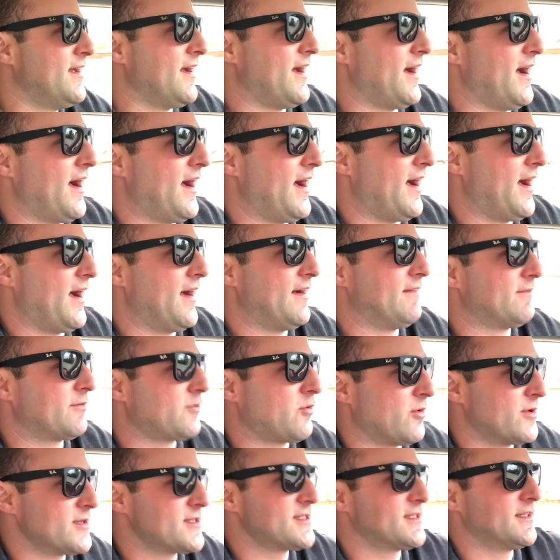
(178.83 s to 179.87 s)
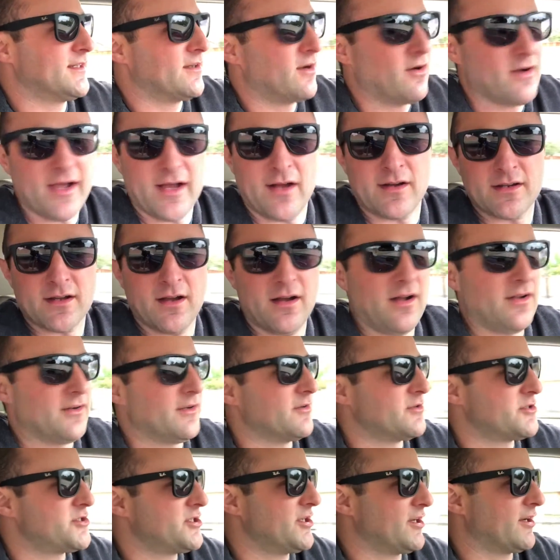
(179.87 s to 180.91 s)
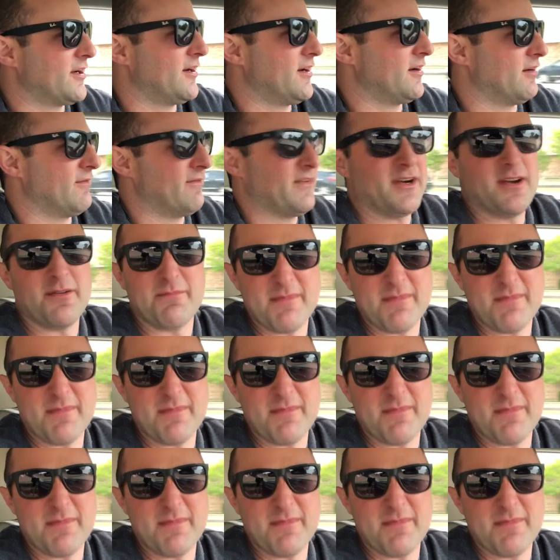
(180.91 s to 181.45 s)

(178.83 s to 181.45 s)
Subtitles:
Of course, alcohol, no sugar, or very